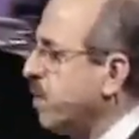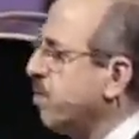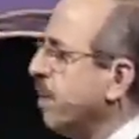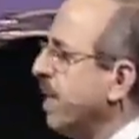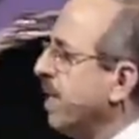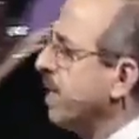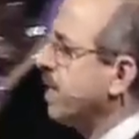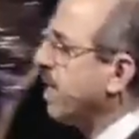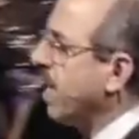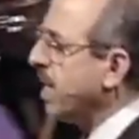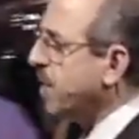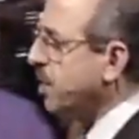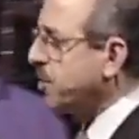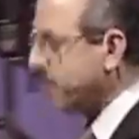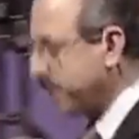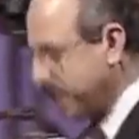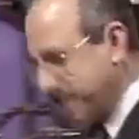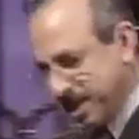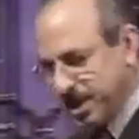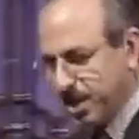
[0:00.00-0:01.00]
many
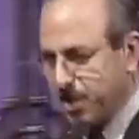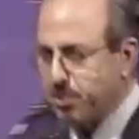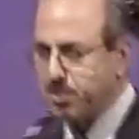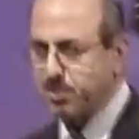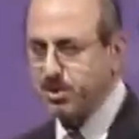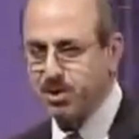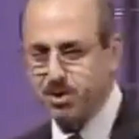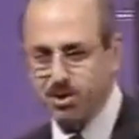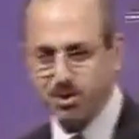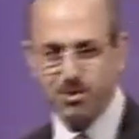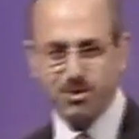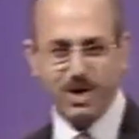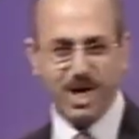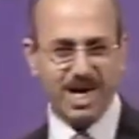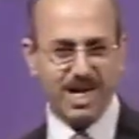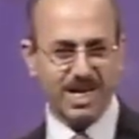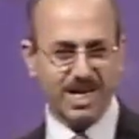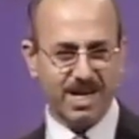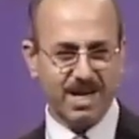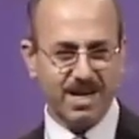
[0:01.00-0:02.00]
countries, including
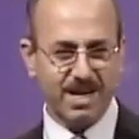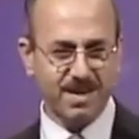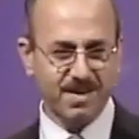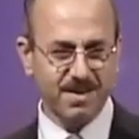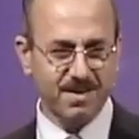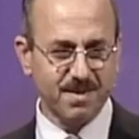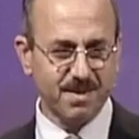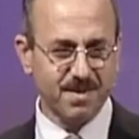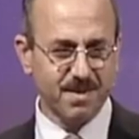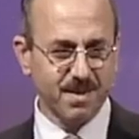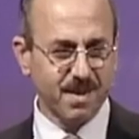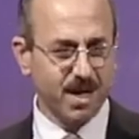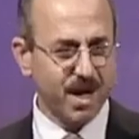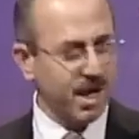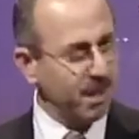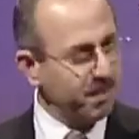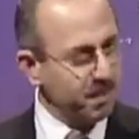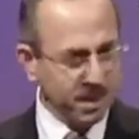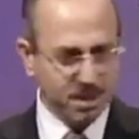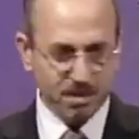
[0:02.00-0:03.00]
Australia,
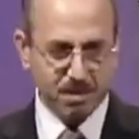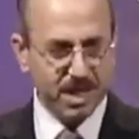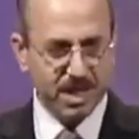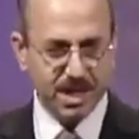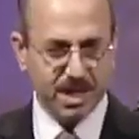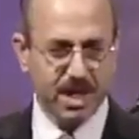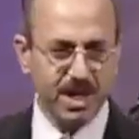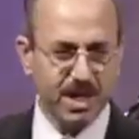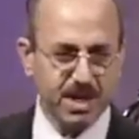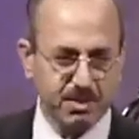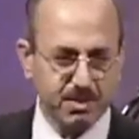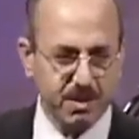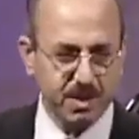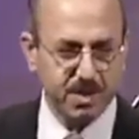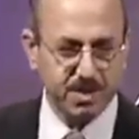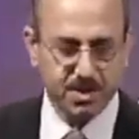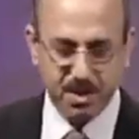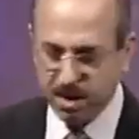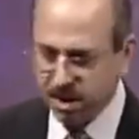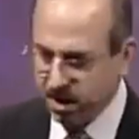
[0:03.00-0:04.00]
helping many
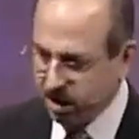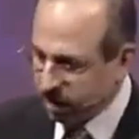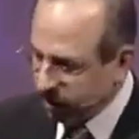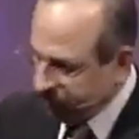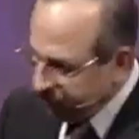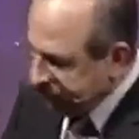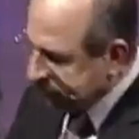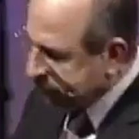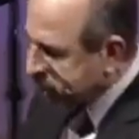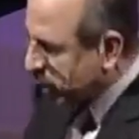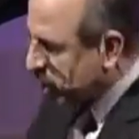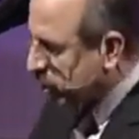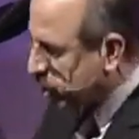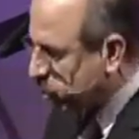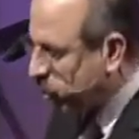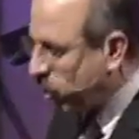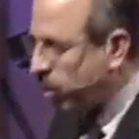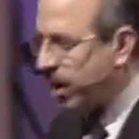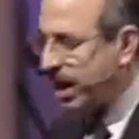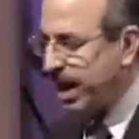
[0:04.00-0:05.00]
countries. If you
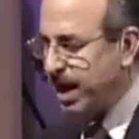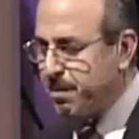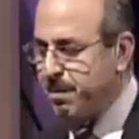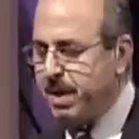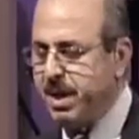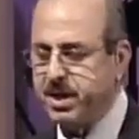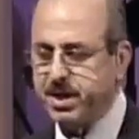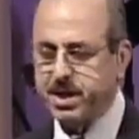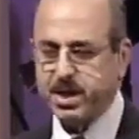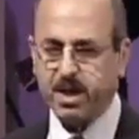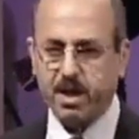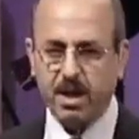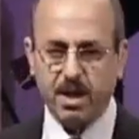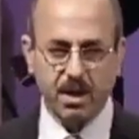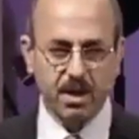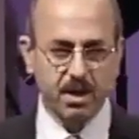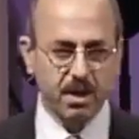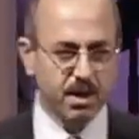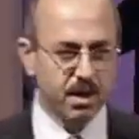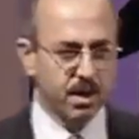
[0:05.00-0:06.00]
destroy America,
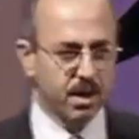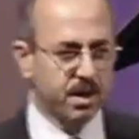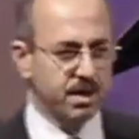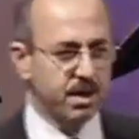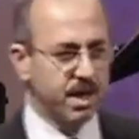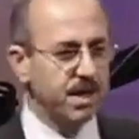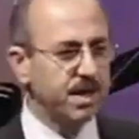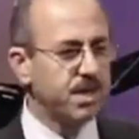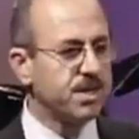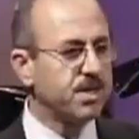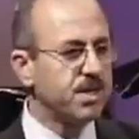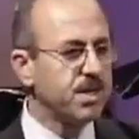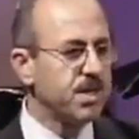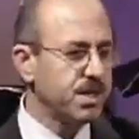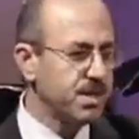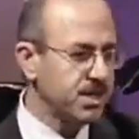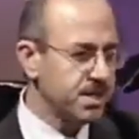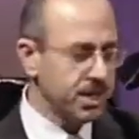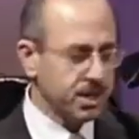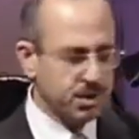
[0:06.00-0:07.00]
then it's
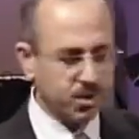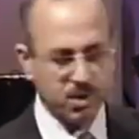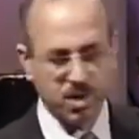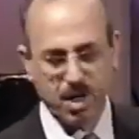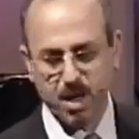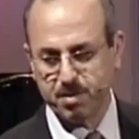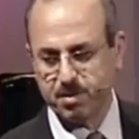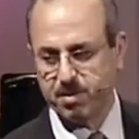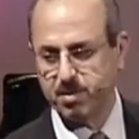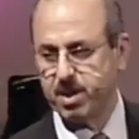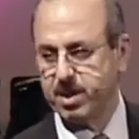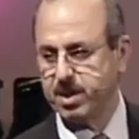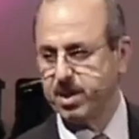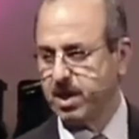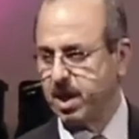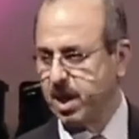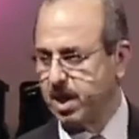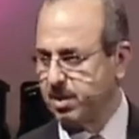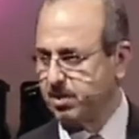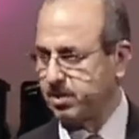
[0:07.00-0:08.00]
easier to capture other
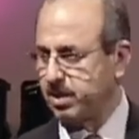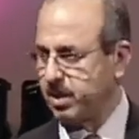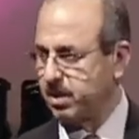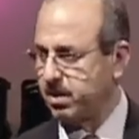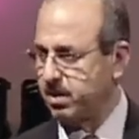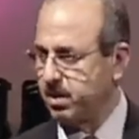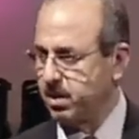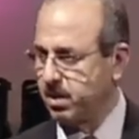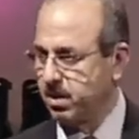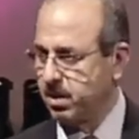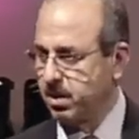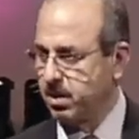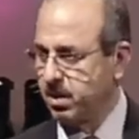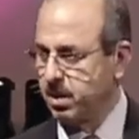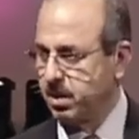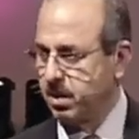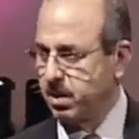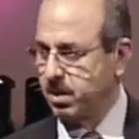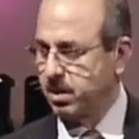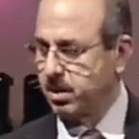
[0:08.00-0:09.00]
countries.
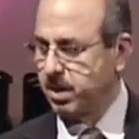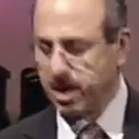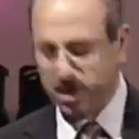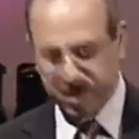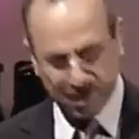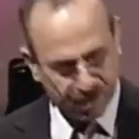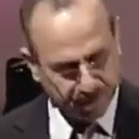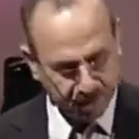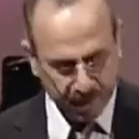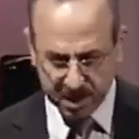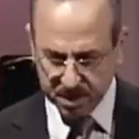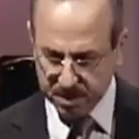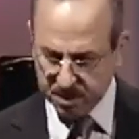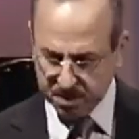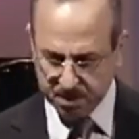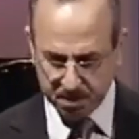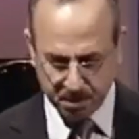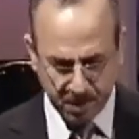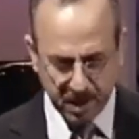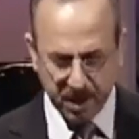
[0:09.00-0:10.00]
They
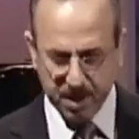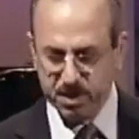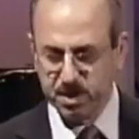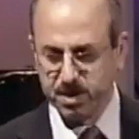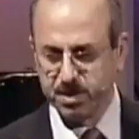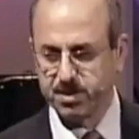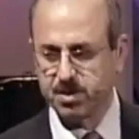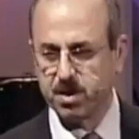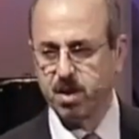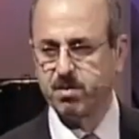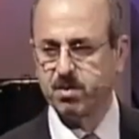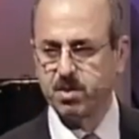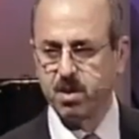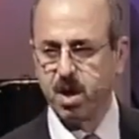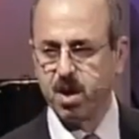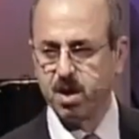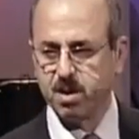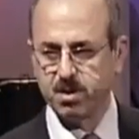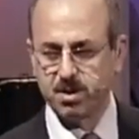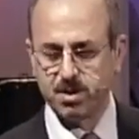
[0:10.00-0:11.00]
spend billions of
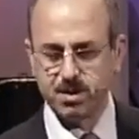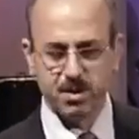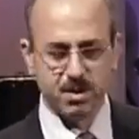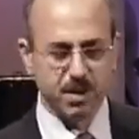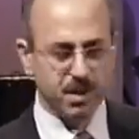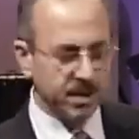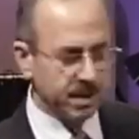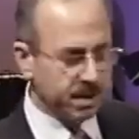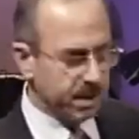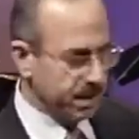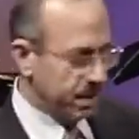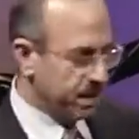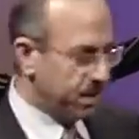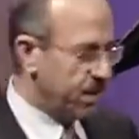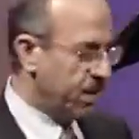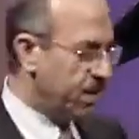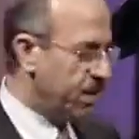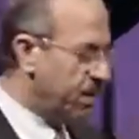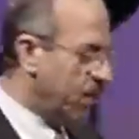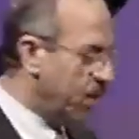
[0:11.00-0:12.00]
dollars,
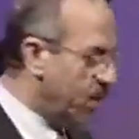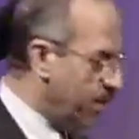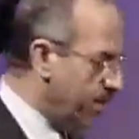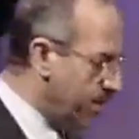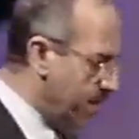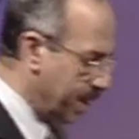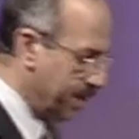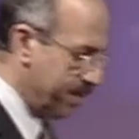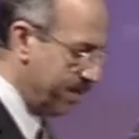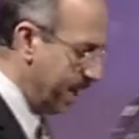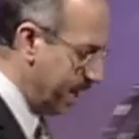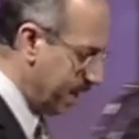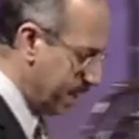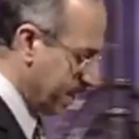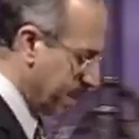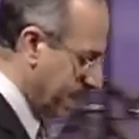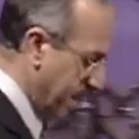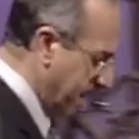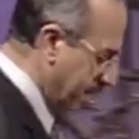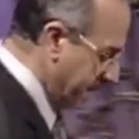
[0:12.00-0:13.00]
over
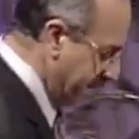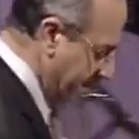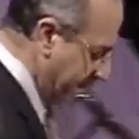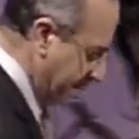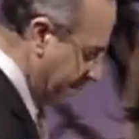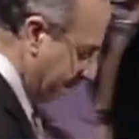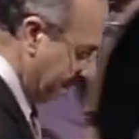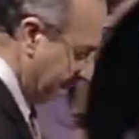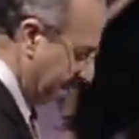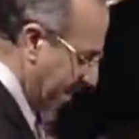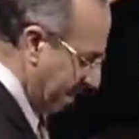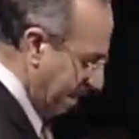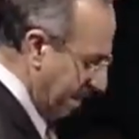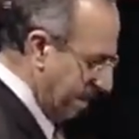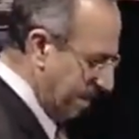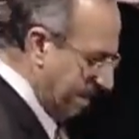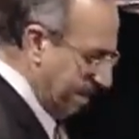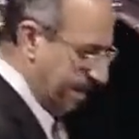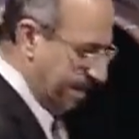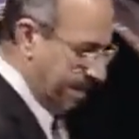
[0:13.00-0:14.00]
America.
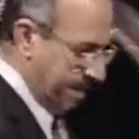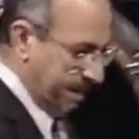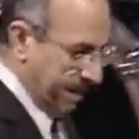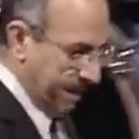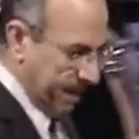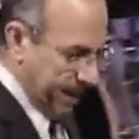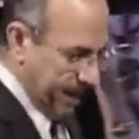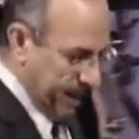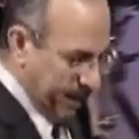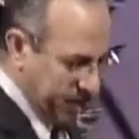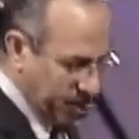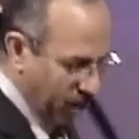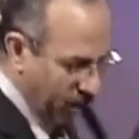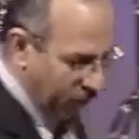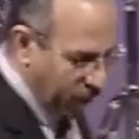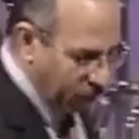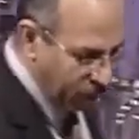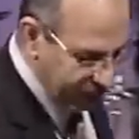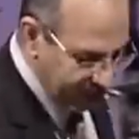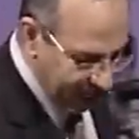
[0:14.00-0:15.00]
So
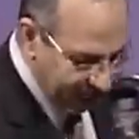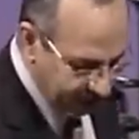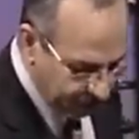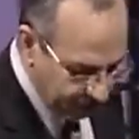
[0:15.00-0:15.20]
for that